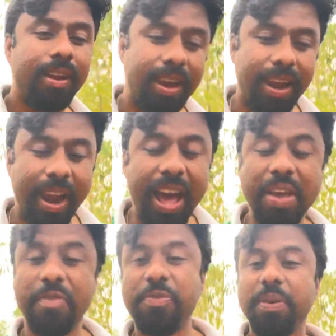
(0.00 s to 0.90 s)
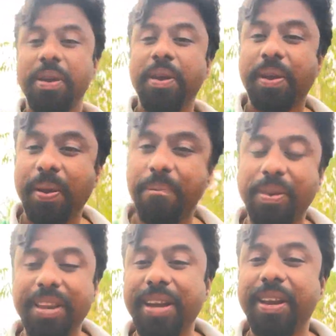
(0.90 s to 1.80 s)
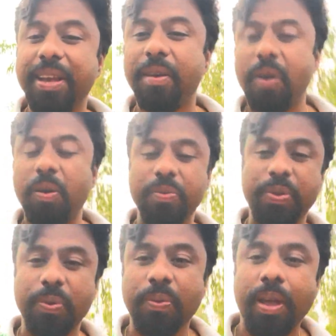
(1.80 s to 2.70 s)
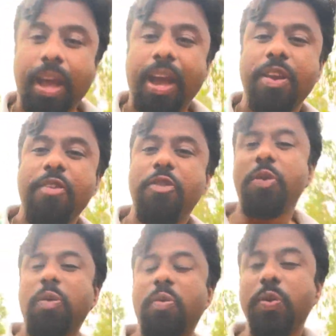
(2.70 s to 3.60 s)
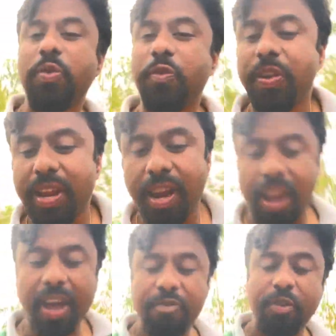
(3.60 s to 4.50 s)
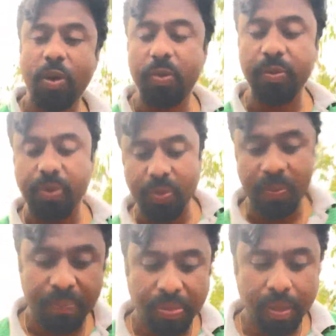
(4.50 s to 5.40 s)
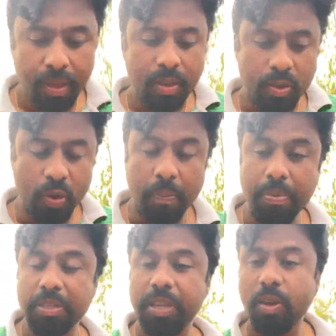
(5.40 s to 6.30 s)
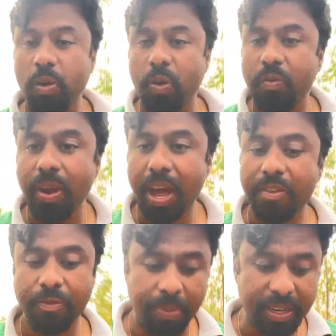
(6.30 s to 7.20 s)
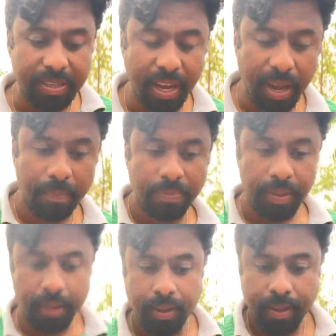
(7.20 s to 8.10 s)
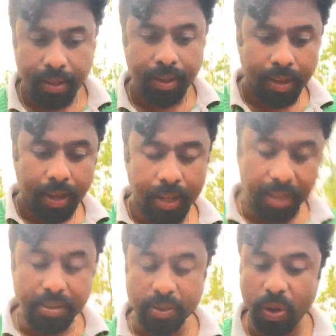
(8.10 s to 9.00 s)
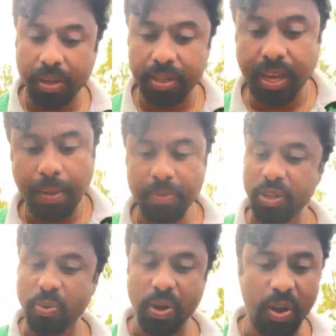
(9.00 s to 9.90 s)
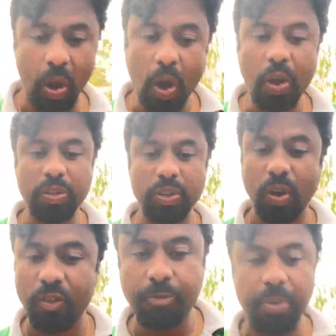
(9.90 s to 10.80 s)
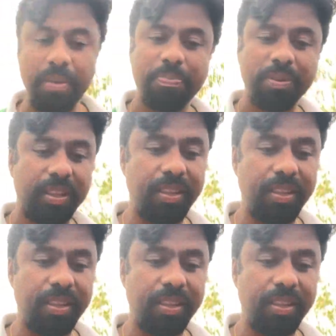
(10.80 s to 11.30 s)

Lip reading: life completely around you. And if you're not going to feel life around you, you're missing out on life big time. This is what is happening to a lot of people.